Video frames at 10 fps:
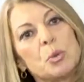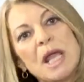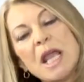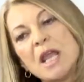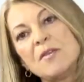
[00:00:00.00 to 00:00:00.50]

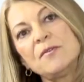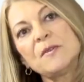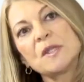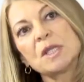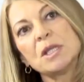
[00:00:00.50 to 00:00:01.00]

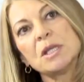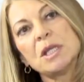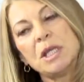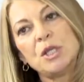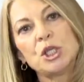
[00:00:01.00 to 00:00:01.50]
waves,
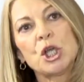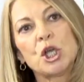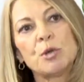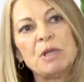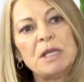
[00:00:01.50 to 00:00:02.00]
he
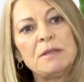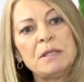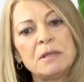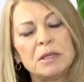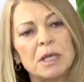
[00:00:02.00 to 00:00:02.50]

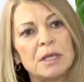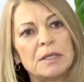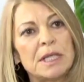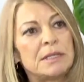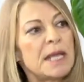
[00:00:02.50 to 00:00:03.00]
determined
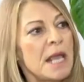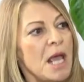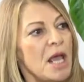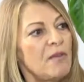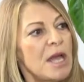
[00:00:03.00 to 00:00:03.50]
that they
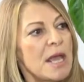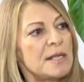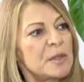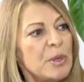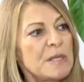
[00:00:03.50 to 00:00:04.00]
have a
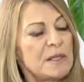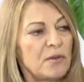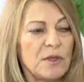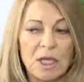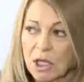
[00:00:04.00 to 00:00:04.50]

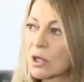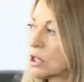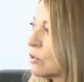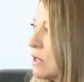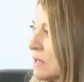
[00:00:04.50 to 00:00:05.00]
specific
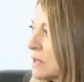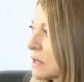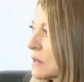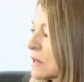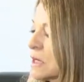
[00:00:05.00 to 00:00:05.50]

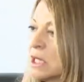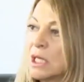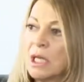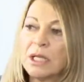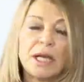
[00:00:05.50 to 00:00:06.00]
characteristics
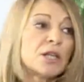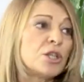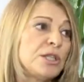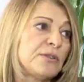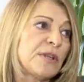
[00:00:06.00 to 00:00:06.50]
that
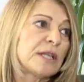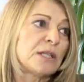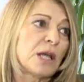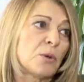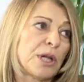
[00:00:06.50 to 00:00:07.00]
actually
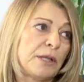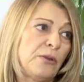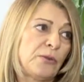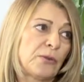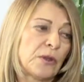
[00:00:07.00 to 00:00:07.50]
affect our
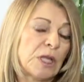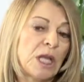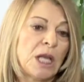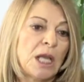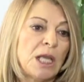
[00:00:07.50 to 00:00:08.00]
health
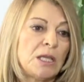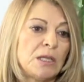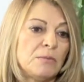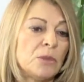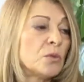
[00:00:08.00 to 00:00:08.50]
in
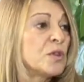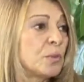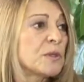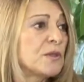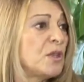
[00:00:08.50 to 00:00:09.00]
a most
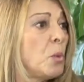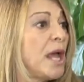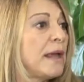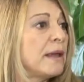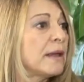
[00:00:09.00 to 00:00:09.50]
positive
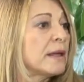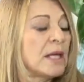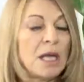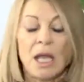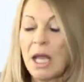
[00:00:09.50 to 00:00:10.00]
way.
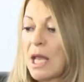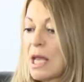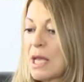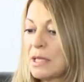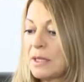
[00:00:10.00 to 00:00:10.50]

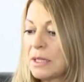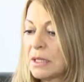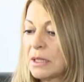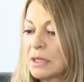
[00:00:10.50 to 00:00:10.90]
And